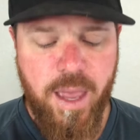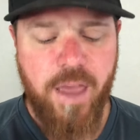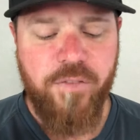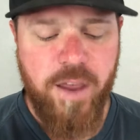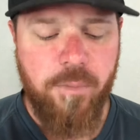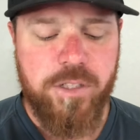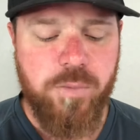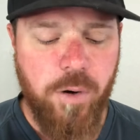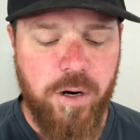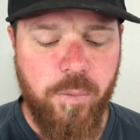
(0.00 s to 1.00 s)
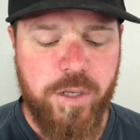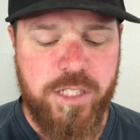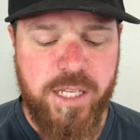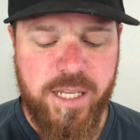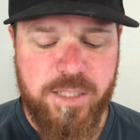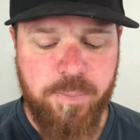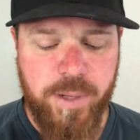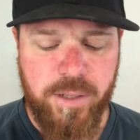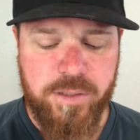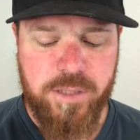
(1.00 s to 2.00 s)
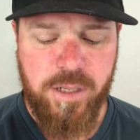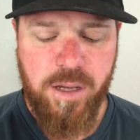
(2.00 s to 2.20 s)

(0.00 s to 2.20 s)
if anyone's work which he has built